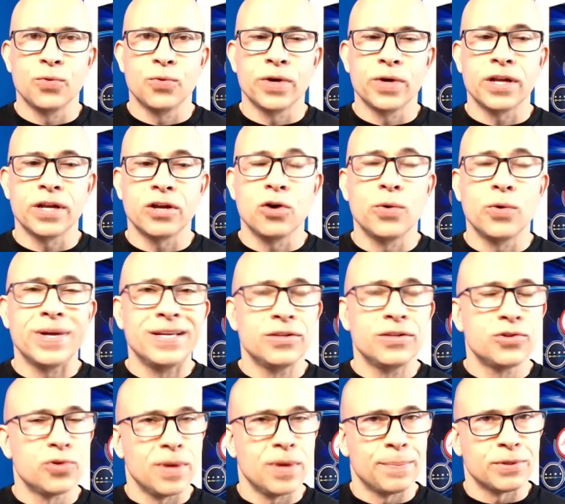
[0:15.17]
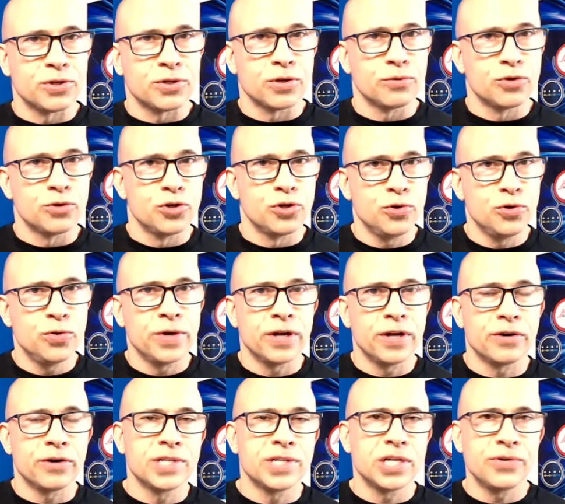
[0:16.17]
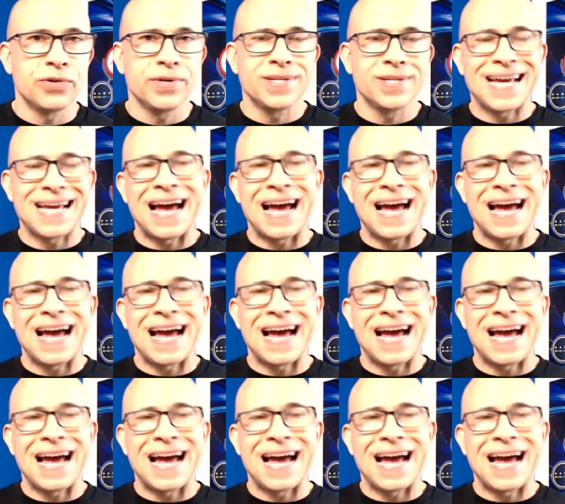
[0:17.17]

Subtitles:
We're going to go into episode 2 in our series,